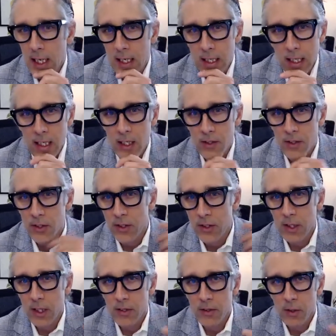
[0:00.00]
is
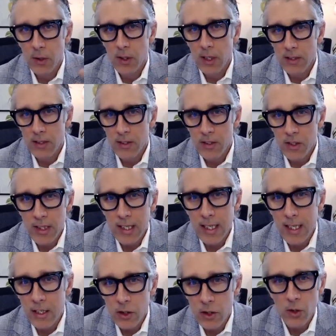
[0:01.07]
just
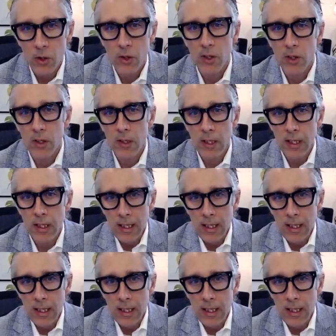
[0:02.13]
internal